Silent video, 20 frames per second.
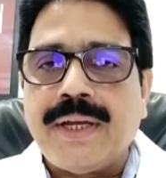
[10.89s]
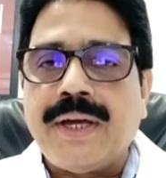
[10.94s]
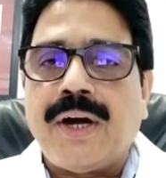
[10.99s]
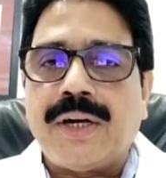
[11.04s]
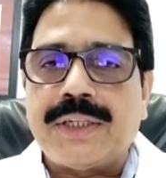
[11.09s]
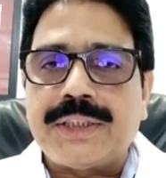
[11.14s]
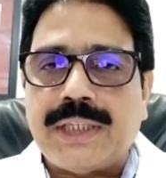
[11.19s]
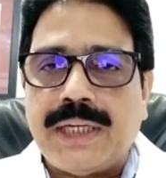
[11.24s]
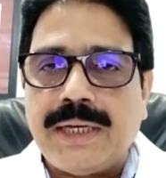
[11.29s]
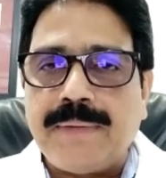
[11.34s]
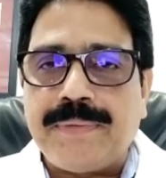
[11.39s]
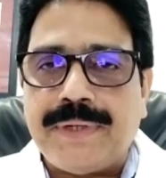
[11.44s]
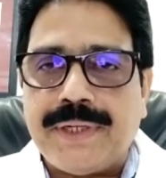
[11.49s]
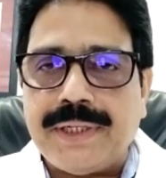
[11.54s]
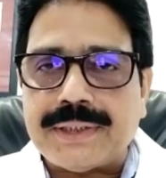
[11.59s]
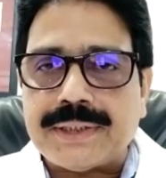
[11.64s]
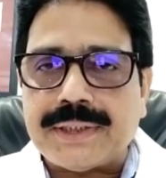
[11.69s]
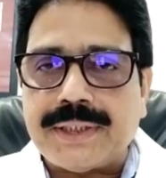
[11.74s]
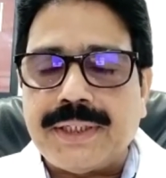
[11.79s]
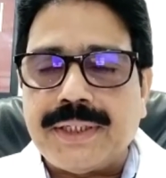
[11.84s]
or slip
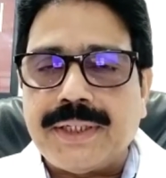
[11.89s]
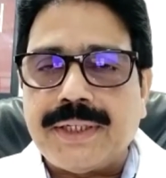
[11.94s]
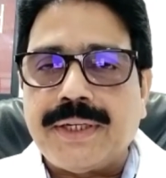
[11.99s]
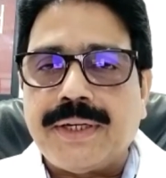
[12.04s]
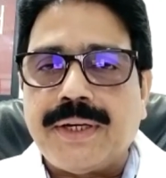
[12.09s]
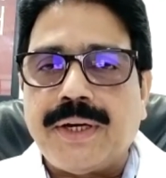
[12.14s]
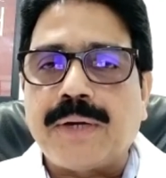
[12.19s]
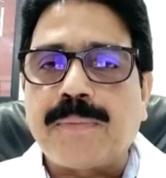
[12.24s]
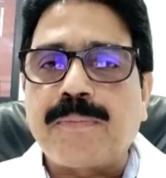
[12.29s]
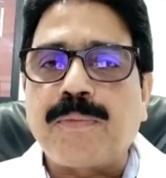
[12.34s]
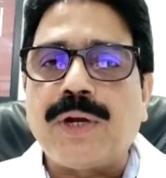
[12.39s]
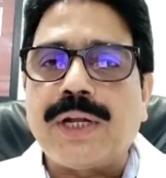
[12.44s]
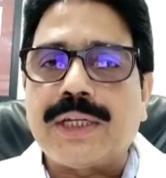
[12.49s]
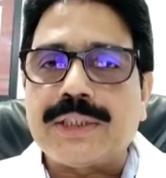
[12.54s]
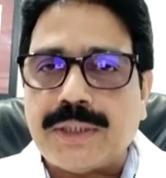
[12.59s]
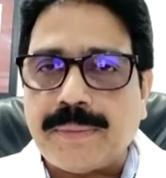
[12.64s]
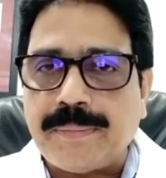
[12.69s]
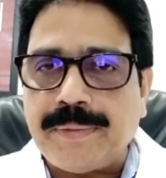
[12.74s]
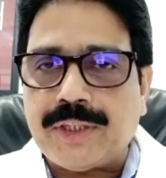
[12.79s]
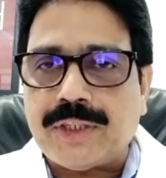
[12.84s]
disc or
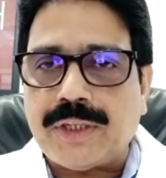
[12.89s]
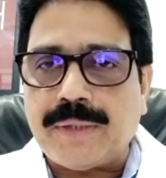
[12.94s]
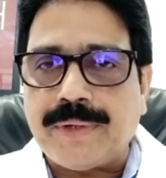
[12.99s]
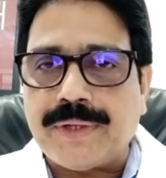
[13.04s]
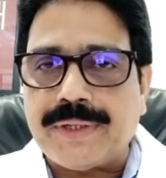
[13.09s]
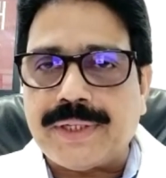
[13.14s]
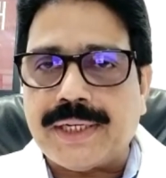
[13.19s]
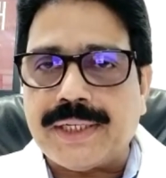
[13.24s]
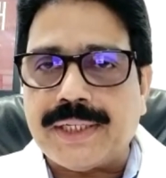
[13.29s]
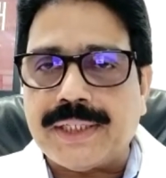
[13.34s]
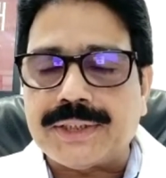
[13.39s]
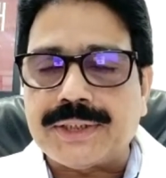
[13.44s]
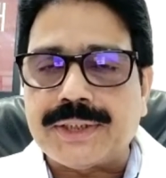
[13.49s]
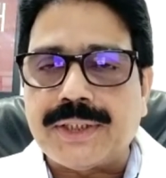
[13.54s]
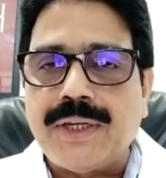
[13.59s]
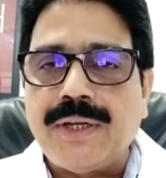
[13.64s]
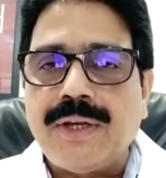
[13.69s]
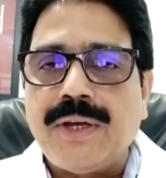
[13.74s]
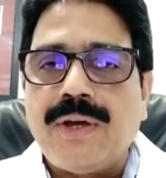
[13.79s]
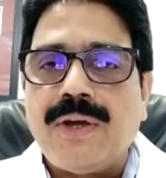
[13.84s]
prolapse of inter-vertebral disc.